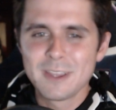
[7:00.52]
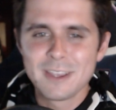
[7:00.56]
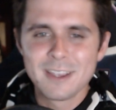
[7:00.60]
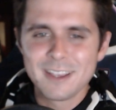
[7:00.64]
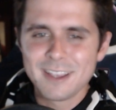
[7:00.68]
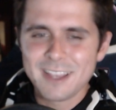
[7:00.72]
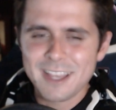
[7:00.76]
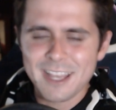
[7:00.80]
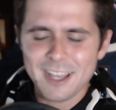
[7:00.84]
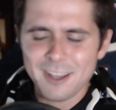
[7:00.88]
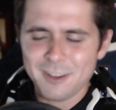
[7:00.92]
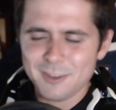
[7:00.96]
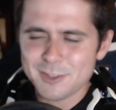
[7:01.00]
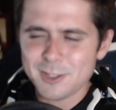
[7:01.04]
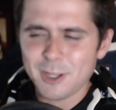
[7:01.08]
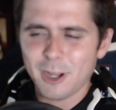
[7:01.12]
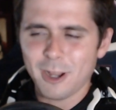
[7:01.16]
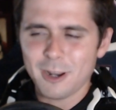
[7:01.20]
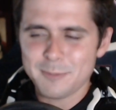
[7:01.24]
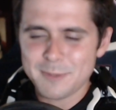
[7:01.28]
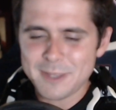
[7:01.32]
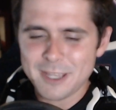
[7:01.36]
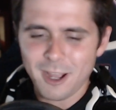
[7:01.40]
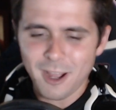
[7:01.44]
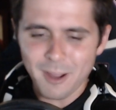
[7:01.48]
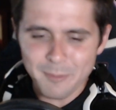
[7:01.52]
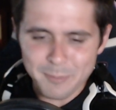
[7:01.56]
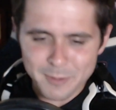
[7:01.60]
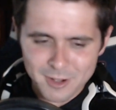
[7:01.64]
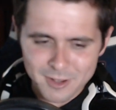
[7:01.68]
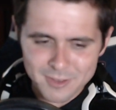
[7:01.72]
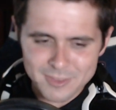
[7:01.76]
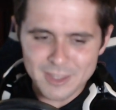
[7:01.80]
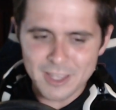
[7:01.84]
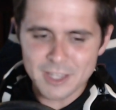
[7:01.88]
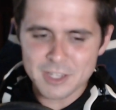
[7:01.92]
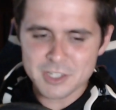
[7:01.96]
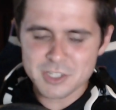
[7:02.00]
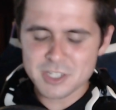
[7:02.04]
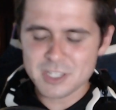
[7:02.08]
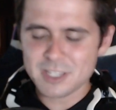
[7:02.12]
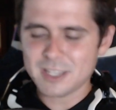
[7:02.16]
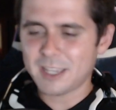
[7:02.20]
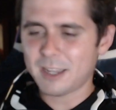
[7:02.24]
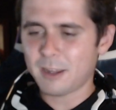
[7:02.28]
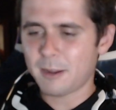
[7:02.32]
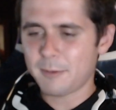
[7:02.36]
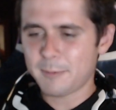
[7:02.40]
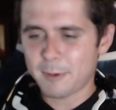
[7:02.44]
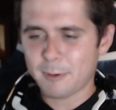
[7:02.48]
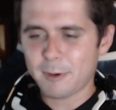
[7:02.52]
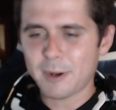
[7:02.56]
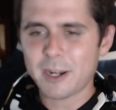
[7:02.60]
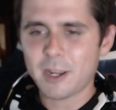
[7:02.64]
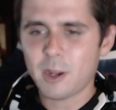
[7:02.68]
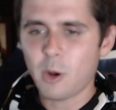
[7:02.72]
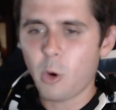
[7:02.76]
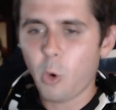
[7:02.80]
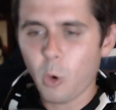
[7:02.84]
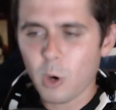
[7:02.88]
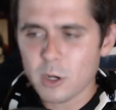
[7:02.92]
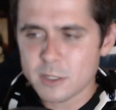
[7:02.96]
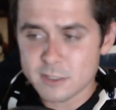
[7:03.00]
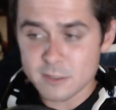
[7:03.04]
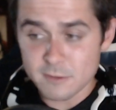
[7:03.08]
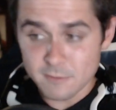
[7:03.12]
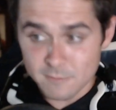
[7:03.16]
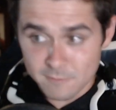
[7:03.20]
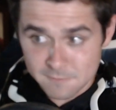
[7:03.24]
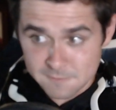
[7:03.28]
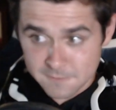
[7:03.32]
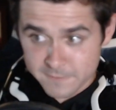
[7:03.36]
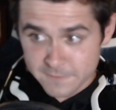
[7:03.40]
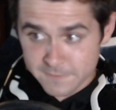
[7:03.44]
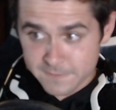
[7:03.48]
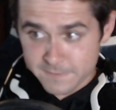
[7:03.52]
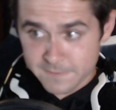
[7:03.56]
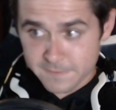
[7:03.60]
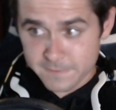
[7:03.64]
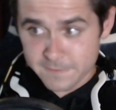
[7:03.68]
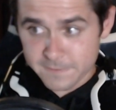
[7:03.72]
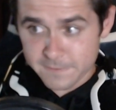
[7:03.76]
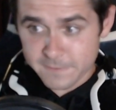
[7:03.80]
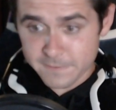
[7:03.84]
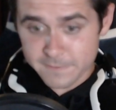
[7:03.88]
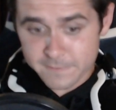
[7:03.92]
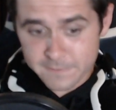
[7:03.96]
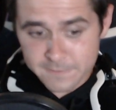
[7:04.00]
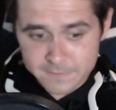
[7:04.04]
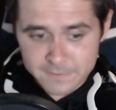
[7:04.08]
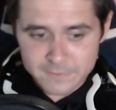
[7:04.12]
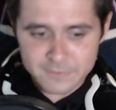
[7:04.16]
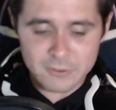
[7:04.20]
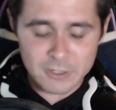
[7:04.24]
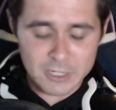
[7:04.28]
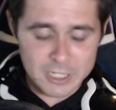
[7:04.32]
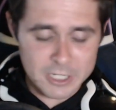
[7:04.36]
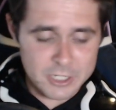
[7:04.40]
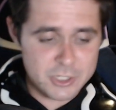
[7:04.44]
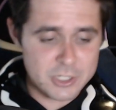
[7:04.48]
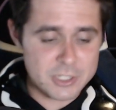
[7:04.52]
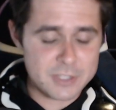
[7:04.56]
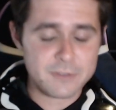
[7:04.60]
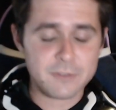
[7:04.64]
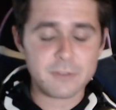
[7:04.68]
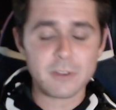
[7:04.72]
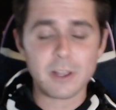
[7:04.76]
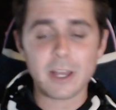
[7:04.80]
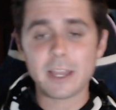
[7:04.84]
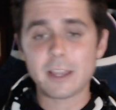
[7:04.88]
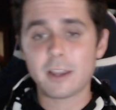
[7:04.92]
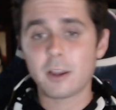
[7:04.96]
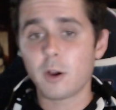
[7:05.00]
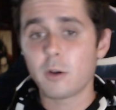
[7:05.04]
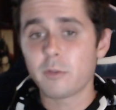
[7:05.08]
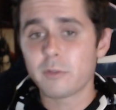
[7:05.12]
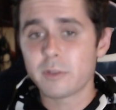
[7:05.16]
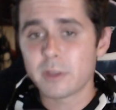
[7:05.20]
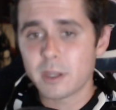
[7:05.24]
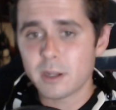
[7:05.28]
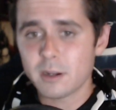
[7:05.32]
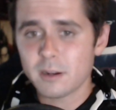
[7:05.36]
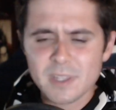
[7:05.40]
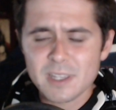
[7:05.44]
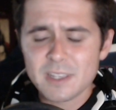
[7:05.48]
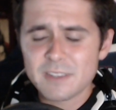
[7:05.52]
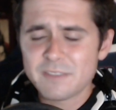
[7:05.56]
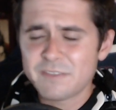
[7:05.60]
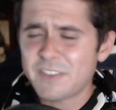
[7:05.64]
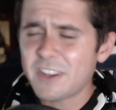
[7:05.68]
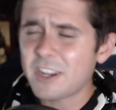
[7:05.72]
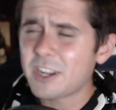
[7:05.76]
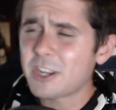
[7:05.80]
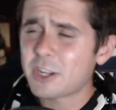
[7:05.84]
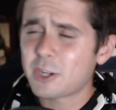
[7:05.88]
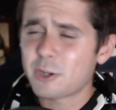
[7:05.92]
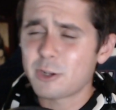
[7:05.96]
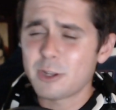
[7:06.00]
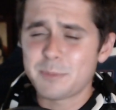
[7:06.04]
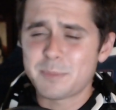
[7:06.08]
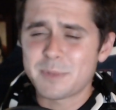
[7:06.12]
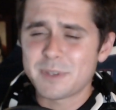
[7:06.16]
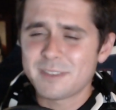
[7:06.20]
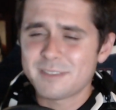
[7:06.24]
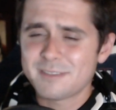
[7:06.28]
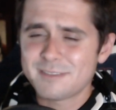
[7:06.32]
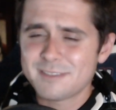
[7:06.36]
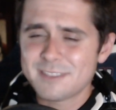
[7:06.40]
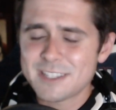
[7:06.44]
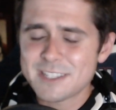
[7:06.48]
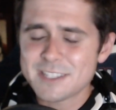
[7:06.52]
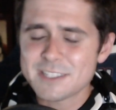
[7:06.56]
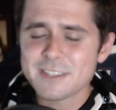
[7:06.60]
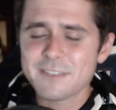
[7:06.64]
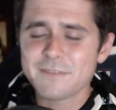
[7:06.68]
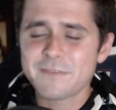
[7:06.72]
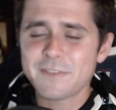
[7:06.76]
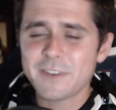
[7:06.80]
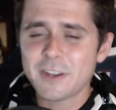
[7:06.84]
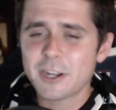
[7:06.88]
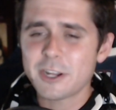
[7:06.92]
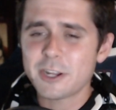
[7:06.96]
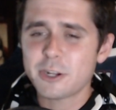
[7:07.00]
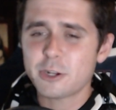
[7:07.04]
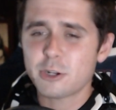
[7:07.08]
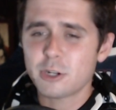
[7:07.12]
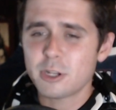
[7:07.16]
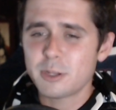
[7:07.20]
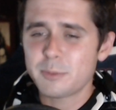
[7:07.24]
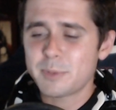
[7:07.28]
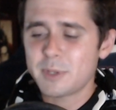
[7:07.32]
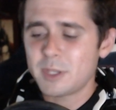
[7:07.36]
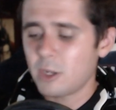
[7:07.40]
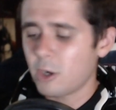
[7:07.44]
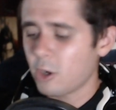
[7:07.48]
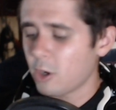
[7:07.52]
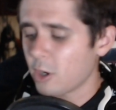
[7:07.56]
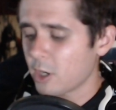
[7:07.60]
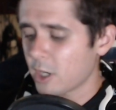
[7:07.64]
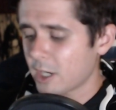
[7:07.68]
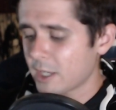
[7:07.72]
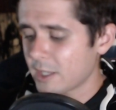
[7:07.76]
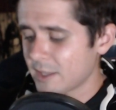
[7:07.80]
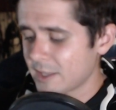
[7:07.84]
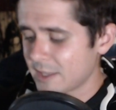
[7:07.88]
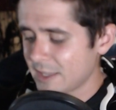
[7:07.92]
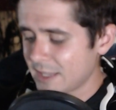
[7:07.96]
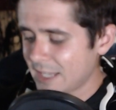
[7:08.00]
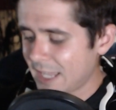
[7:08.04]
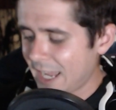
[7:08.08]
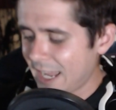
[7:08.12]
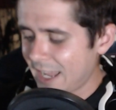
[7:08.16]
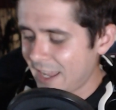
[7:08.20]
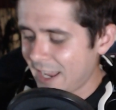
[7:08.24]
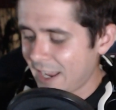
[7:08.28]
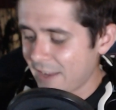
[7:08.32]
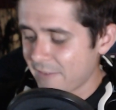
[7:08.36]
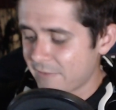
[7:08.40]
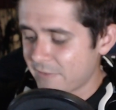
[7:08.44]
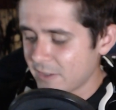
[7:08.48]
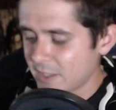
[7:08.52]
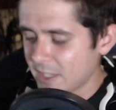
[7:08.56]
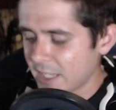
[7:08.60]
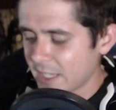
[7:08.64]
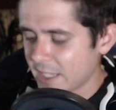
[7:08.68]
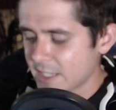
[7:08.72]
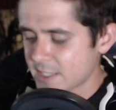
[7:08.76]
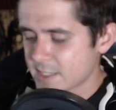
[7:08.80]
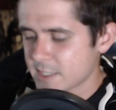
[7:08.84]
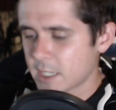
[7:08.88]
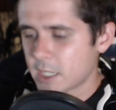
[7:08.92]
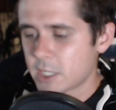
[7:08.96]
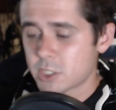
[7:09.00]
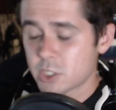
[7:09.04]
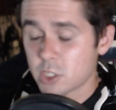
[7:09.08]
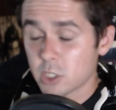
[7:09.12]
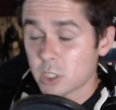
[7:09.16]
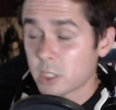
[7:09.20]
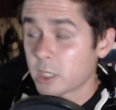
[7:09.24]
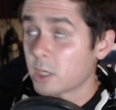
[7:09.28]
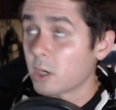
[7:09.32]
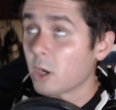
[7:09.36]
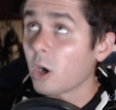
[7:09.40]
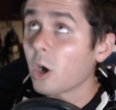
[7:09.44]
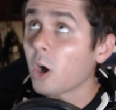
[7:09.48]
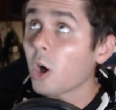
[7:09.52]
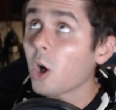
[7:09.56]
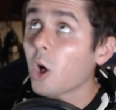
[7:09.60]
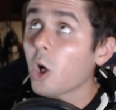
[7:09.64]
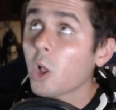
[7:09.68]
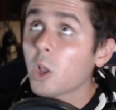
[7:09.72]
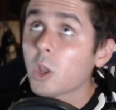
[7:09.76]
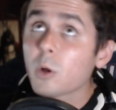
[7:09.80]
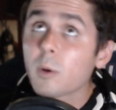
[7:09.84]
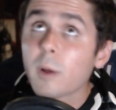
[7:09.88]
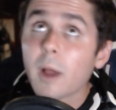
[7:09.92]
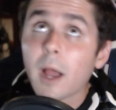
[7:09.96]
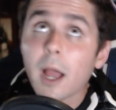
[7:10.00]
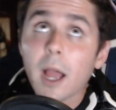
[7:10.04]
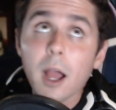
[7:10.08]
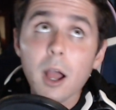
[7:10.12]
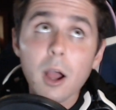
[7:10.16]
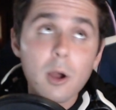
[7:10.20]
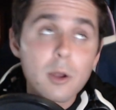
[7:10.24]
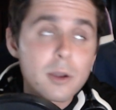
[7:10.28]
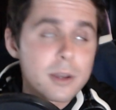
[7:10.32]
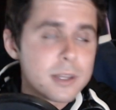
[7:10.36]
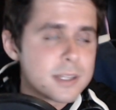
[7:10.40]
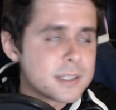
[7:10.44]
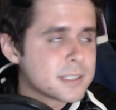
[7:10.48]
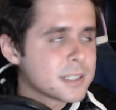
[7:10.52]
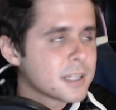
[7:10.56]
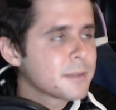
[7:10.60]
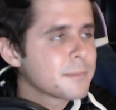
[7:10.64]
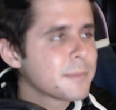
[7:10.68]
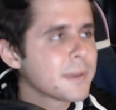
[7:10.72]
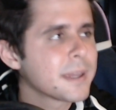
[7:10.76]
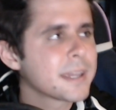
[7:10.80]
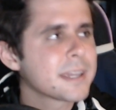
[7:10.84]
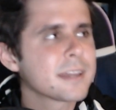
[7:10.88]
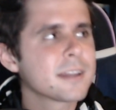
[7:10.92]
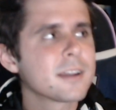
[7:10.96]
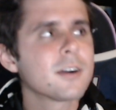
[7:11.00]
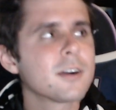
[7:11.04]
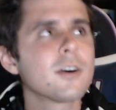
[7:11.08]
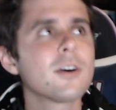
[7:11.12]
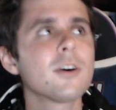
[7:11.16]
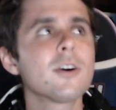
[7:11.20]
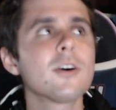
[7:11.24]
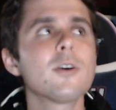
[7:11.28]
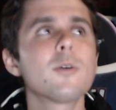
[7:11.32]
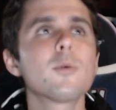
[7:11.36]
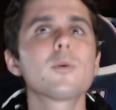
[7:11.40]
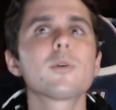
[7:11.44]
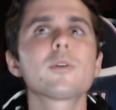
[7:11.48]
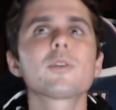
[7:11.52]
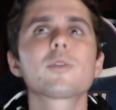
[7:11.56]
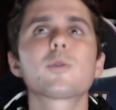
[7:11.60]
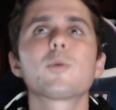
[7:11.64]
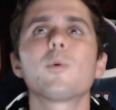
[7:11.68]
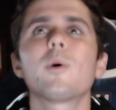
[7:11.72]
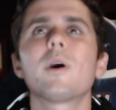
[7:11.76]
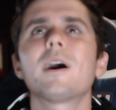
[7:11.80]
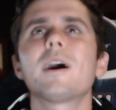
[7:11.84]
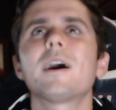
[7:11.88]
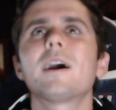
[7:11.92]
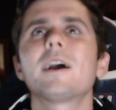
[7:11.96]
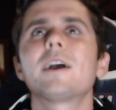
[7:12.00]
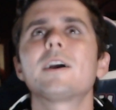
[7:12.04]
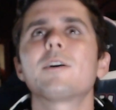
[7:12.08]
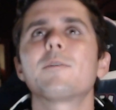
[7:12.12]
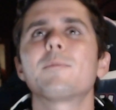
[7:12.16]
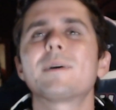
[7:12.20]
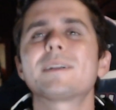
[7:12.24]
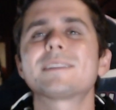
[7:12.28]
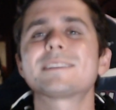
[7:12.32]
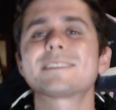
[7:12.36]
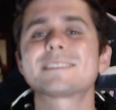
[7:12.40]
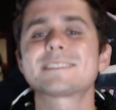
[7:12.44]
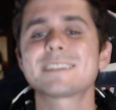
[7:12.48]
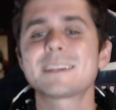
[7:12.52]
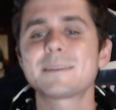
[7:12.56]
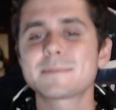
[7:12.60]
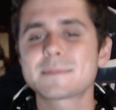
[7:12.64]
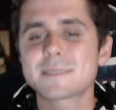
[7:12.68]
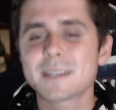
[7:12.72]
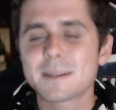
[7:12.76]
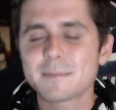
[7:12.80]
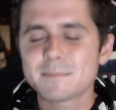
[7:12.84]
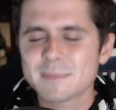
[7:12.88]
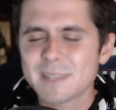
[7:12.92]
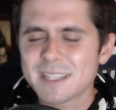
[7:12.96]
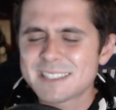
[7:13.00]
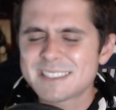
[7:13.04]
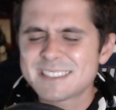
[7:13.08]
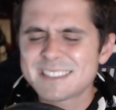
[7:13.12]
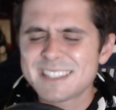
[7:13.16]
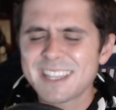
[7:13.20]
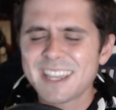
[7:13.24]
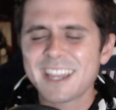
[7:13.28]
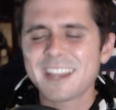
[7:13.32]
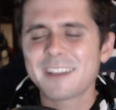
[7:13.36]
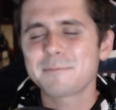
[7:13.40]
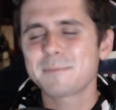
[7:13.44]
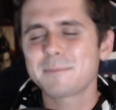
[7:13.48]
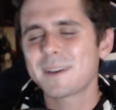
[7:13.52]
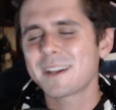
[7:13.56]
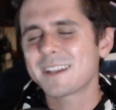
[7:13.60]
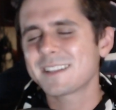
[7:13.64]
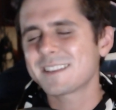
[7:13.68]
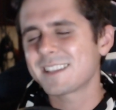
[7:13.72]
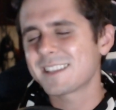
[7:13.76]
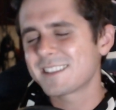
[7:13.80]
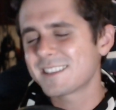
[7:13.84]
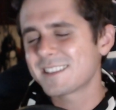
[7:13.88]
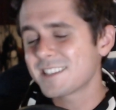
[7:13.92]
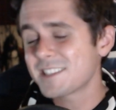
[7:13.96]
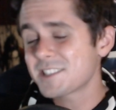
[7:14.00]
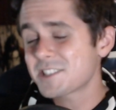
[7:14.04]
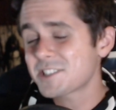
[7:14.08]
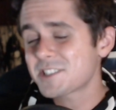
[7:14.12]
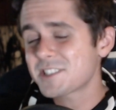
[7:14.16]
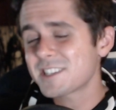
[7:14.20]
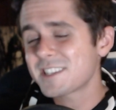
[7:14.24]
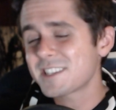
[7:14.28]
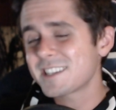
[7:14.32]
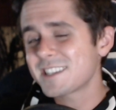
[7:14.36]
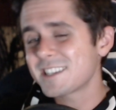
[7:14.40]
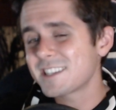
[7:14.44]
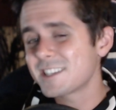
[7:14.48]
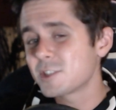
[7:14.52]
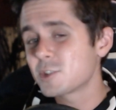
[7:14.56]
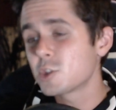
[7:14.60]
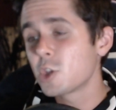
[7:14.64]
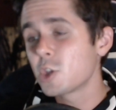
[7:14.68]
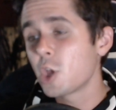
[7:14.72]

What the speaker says: Hell no, I'd be hopping on that shit. Like, I'd be riding a horse and fucking just flying over there. Very creepy. This is a very creepy arc. I feel like it's going to turn it all around. It's going to make it all worthwhile. But at the same time, I'm like, damn, man. Like, this shit is